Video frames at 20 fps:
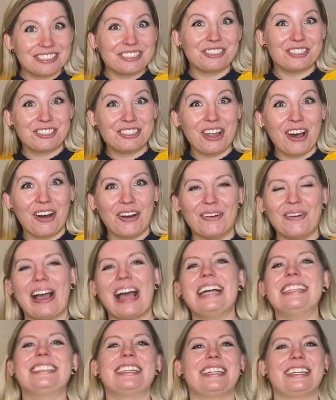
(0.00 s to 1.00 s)
So
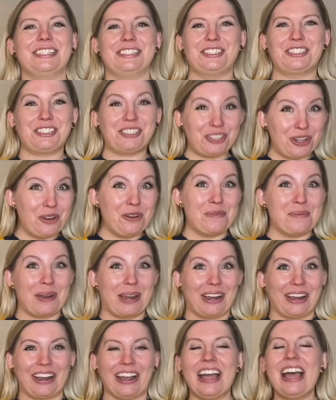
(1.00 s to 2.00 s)
as a
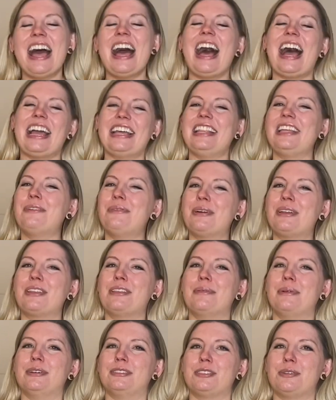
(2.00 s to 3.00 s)
consumer, I think one of
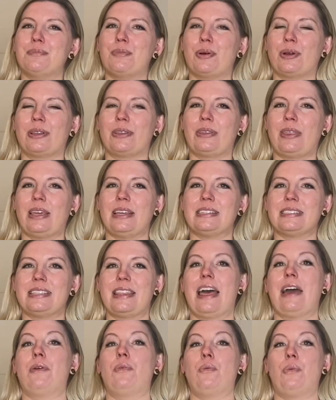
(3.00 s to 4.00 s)
the most important things
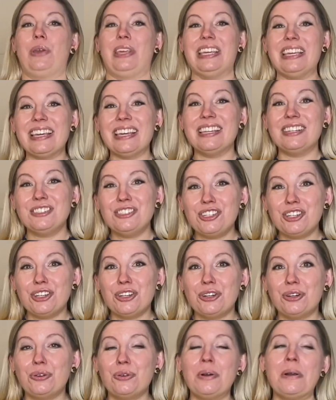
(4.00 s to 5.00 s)
that we can
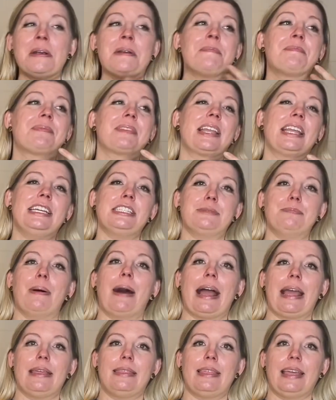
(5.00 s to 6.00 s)
do is
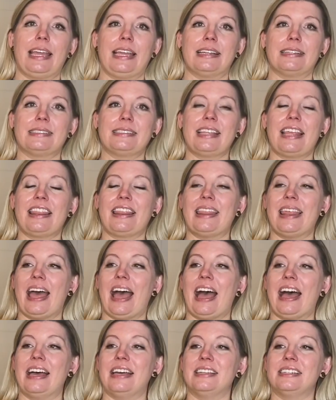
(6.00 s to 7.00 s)
buy things
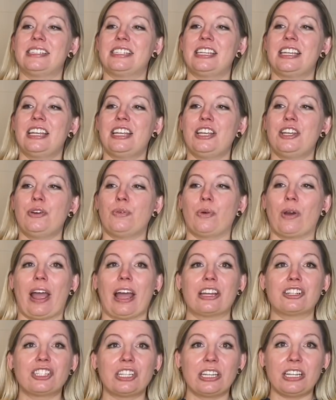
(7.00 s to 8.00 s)
that we're
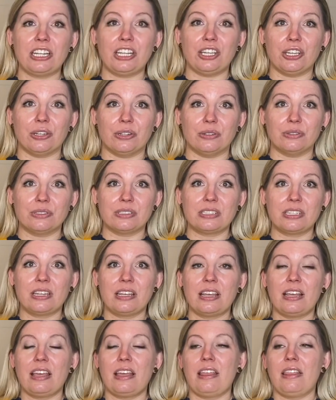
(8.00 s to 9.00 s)
actually gonna use,
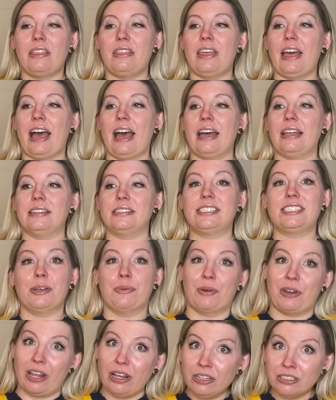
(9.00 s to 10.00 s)
that
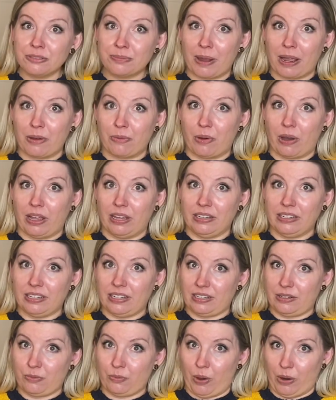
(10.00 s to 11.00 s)
someone else might want
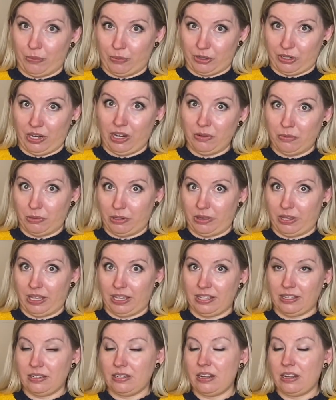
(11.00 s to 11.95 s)
when we're done with it,